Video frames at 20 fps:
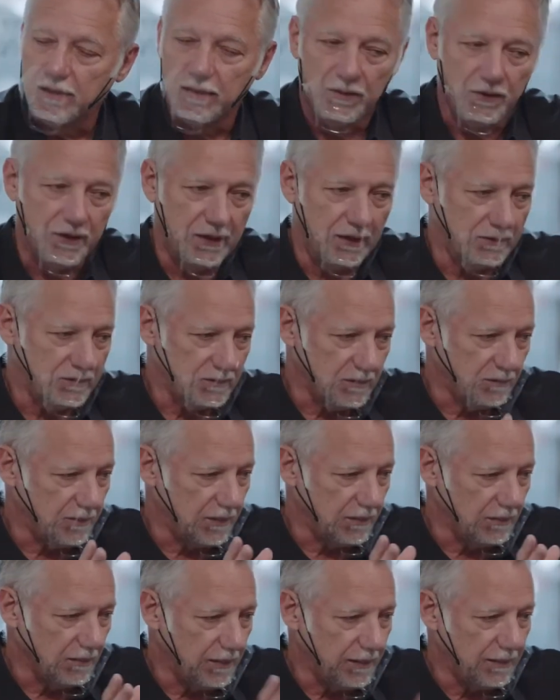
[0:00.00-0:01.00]
and
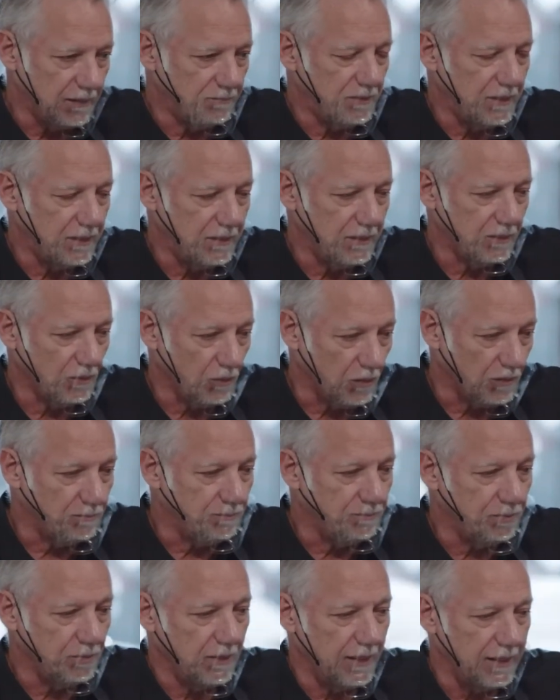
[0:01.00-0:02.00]
somebody let it be there or
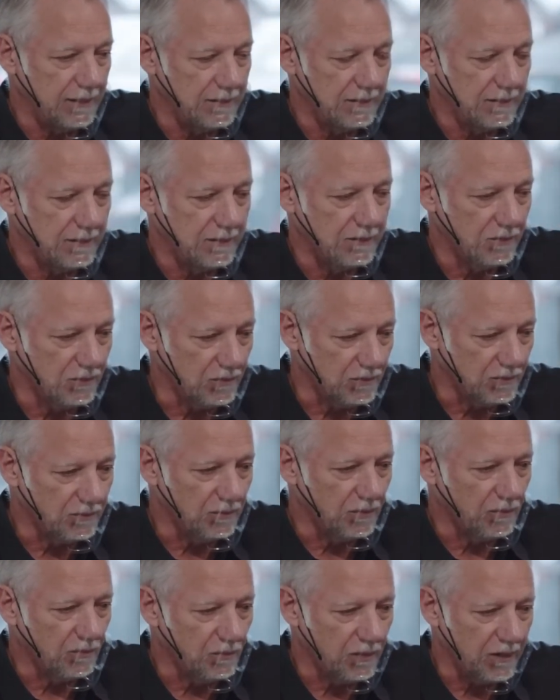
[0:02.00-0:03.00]
planted it or
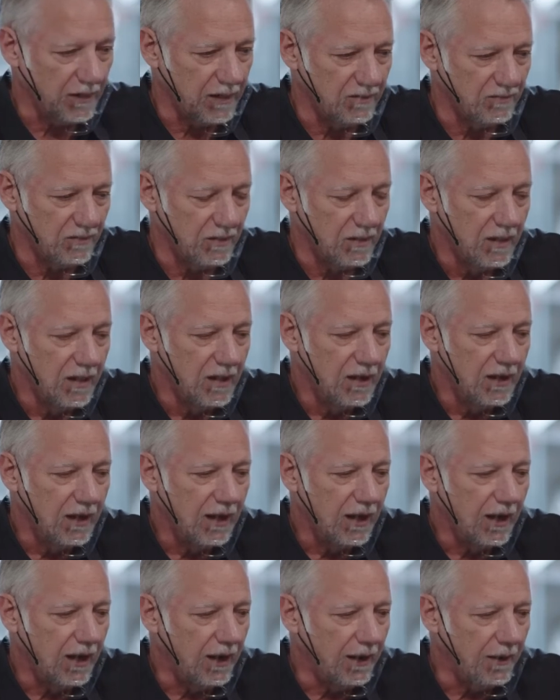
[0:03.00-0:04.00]
whatever.
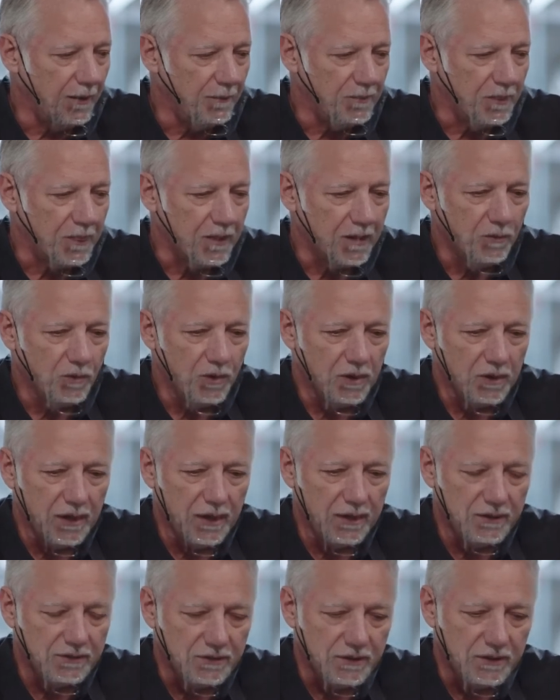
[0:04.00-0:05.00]

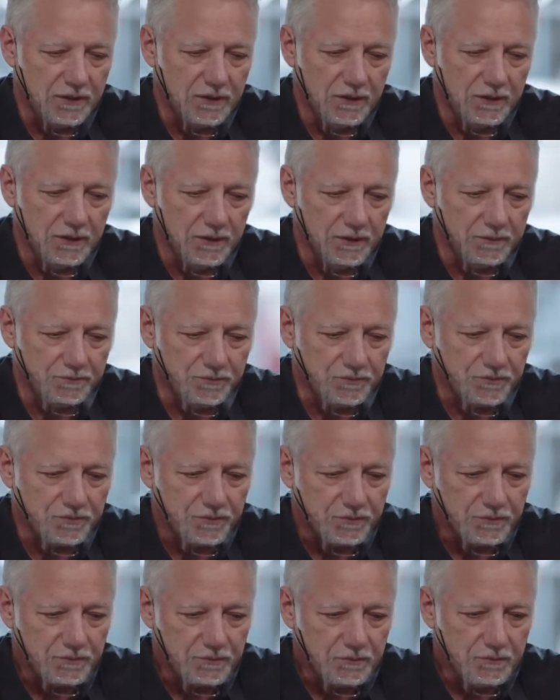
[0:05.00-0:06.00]
Whereas here,
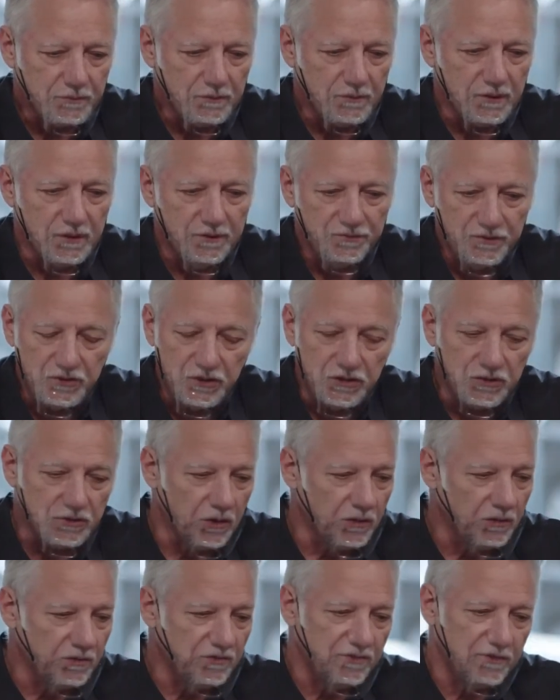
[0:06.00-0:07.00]
if you just
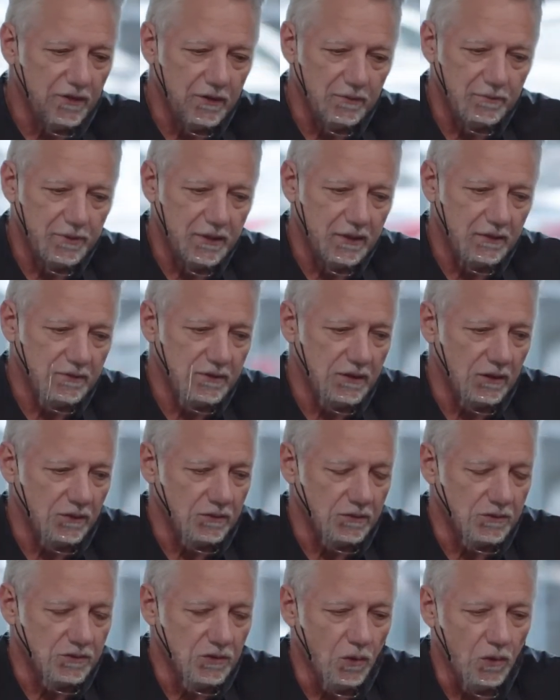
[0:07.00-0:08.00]
go a bit,
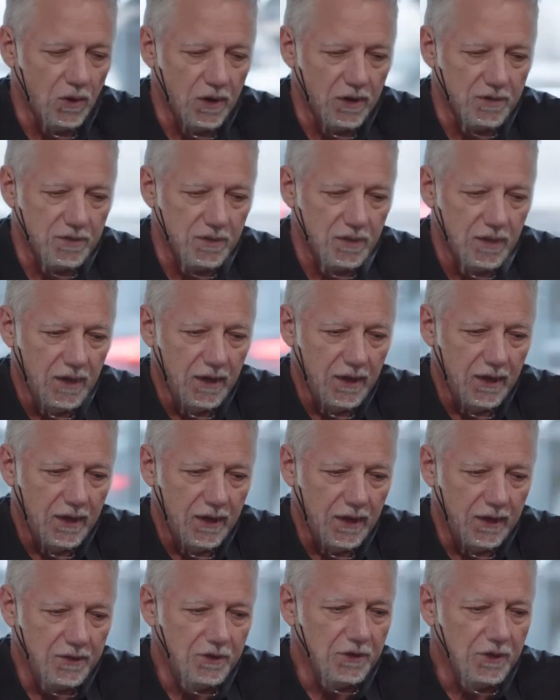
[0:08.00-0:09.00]
north,
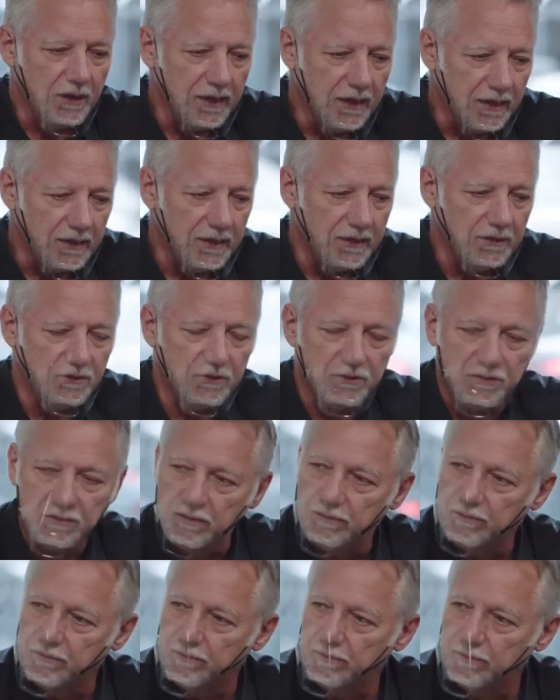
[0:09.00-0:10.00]
and you can get into
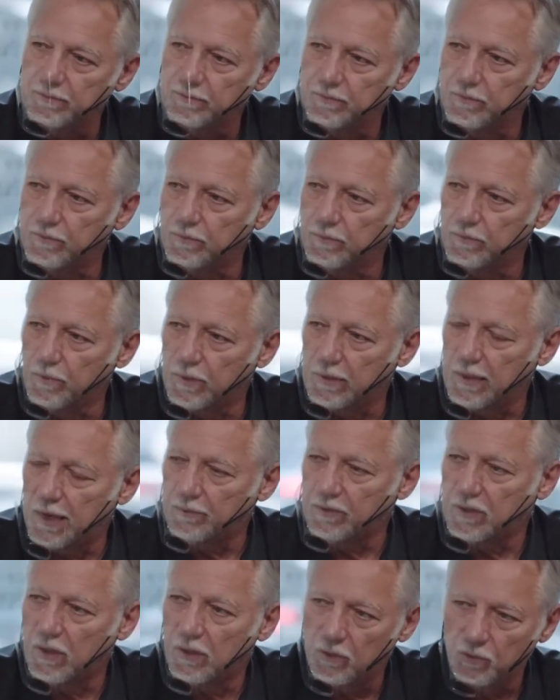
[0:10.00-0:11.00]
some what I
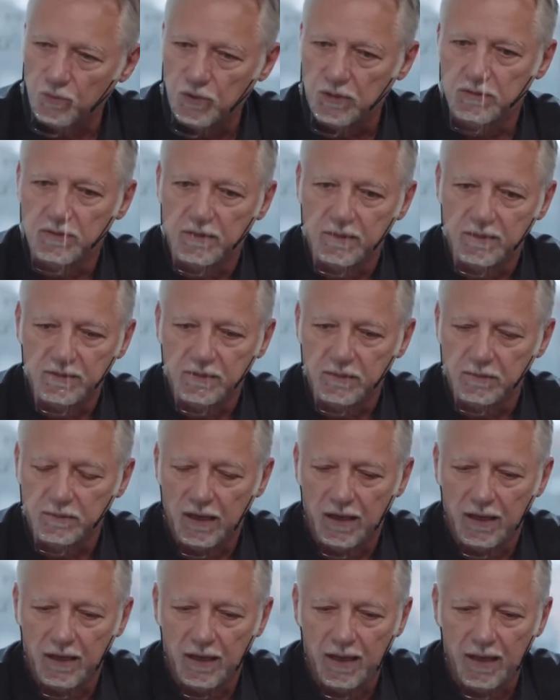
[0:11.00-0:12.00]
would call wilderness,
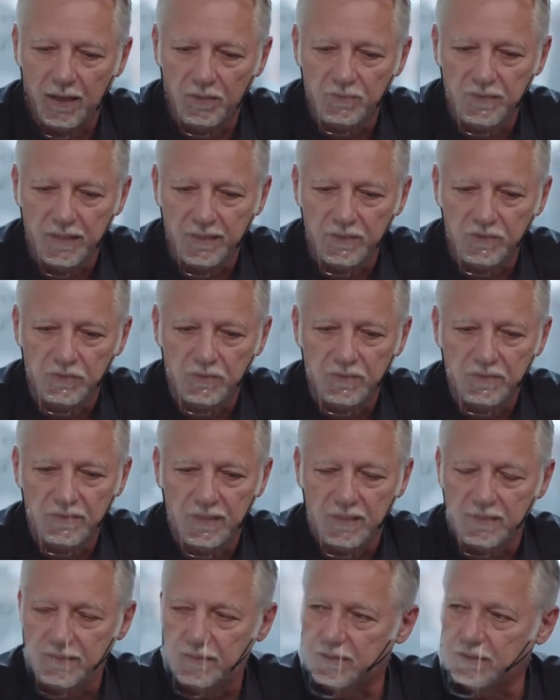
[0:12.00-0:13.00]
how nature
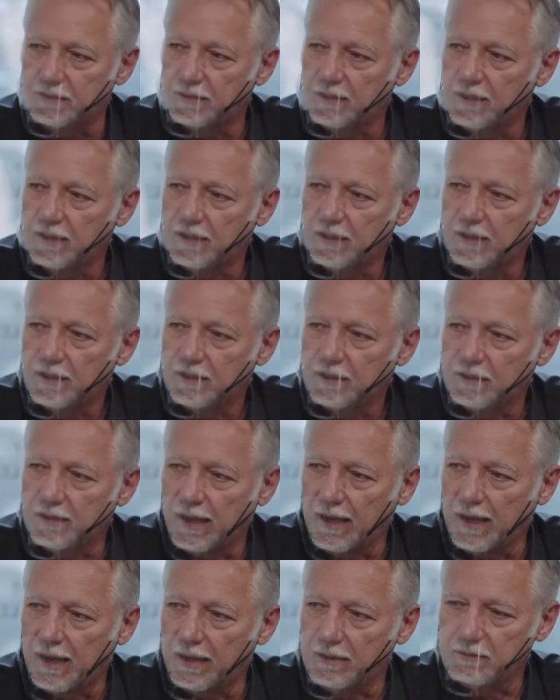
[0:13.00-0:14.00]
intended
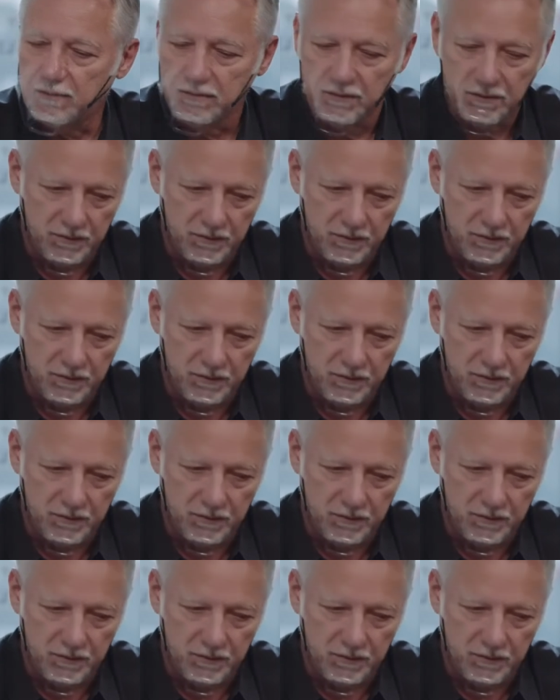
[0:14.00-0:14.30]
that